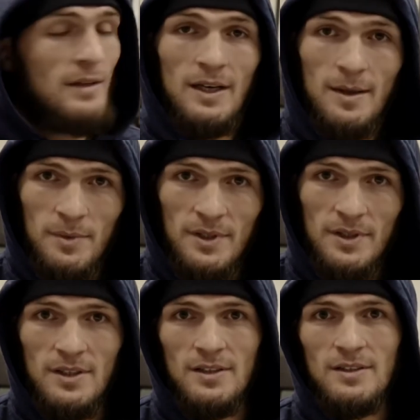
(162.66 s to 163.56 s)
Come
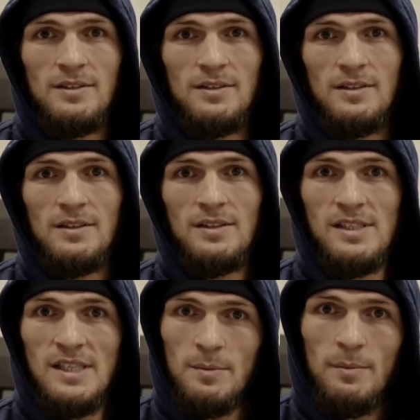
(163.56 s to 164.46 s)
here,
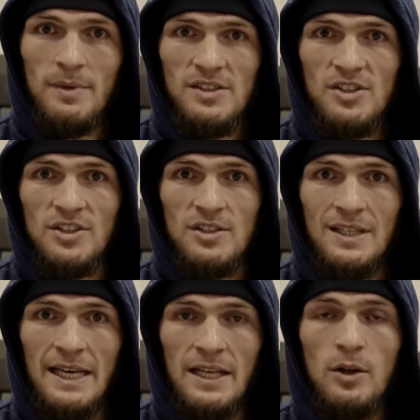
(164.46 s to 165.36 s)
send me message,
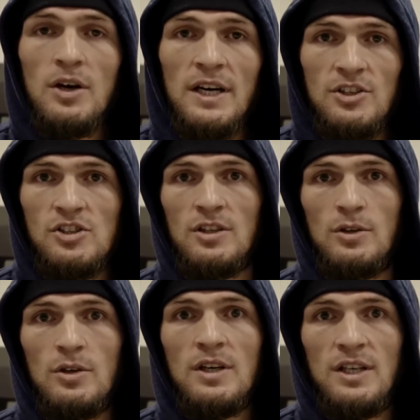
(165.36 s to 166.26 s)
like location,
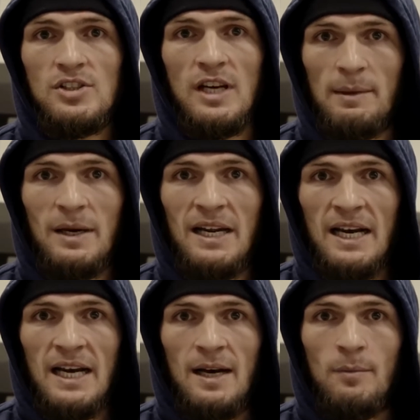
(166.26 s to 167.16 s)
I'm gonna
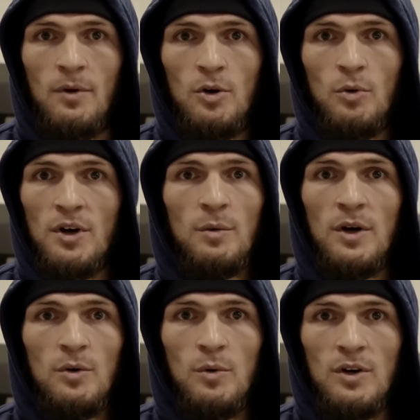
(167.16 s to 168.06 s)
come, wherever
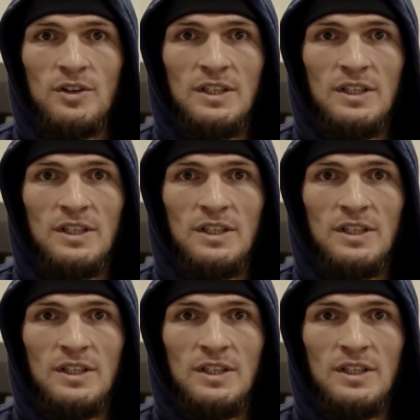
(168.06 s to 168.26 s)
you want,